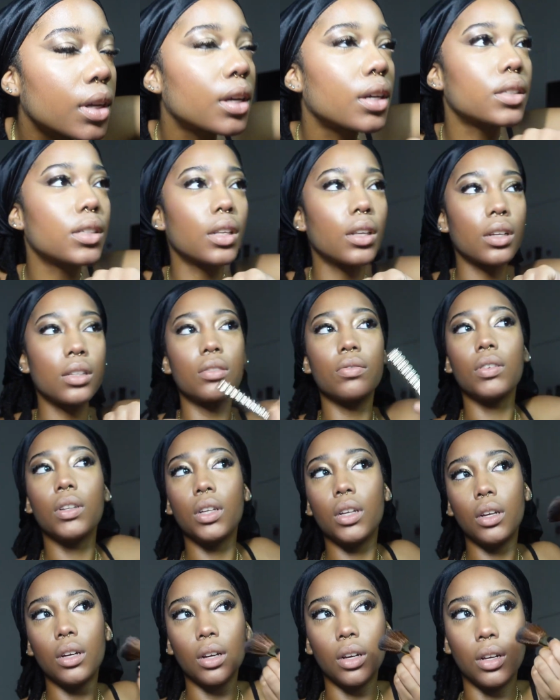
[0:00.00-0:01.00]
Because it looks
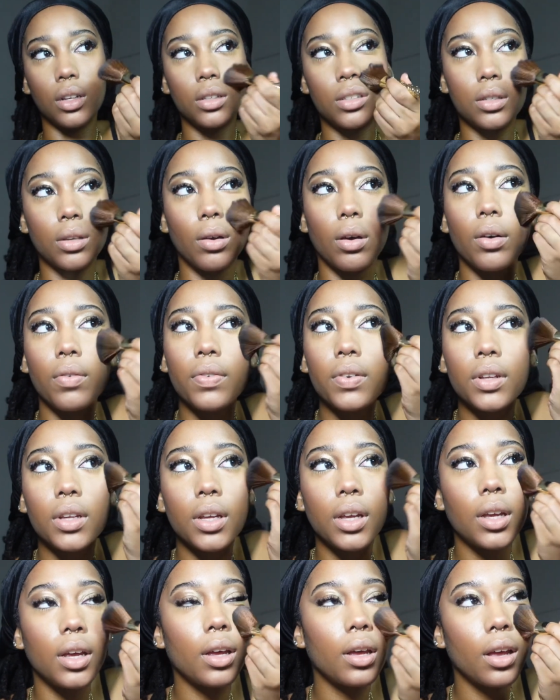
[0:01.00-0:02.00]
really good. So
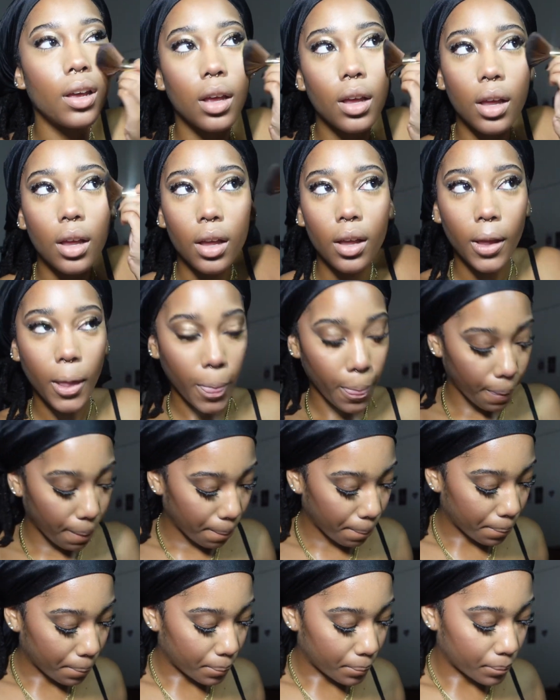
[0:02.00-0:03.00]
hopefully,
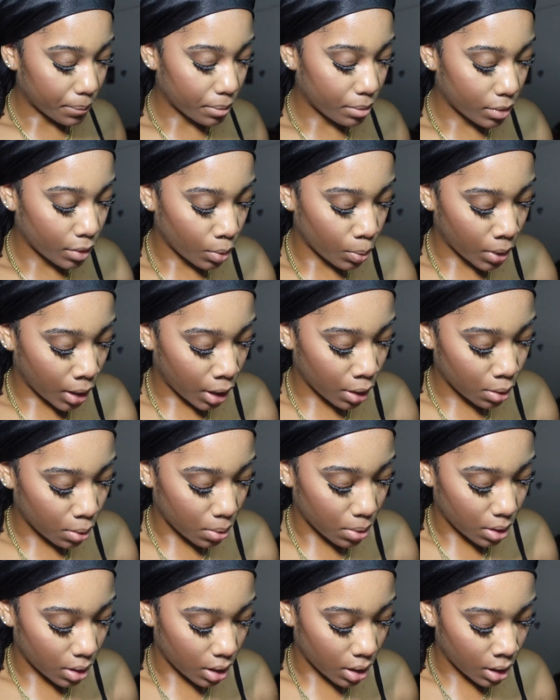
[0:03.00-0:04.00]
when I do
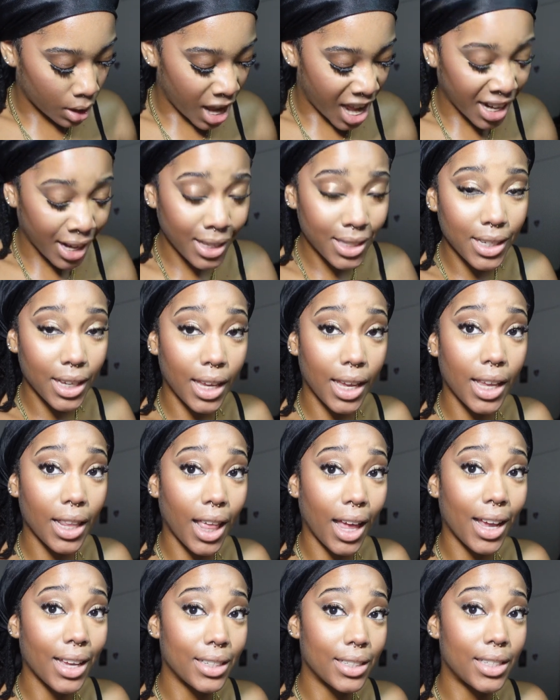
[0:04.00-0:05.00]
a, I need to get
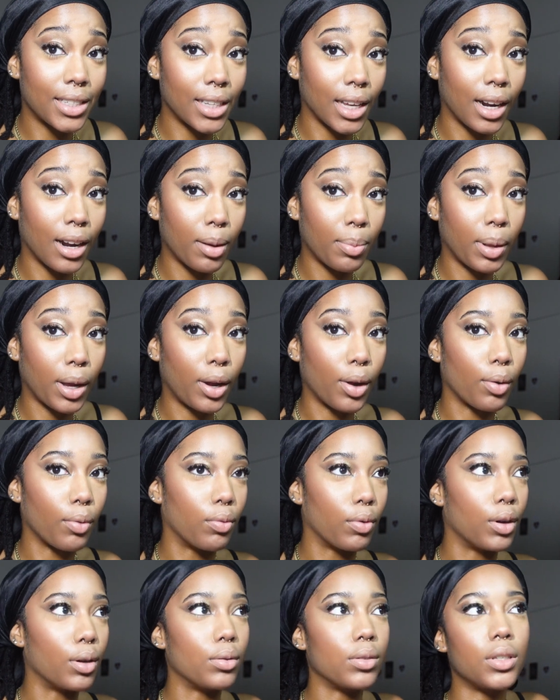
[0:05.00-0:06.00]
like a setup, like a
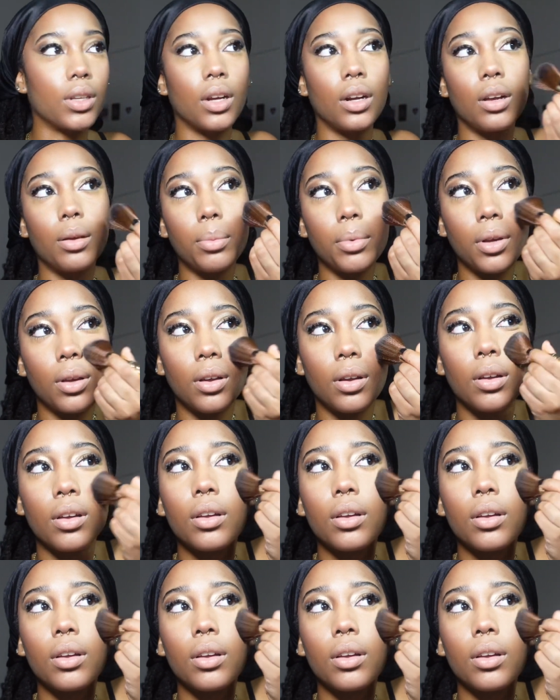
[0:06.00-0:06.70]
real setup, y'all.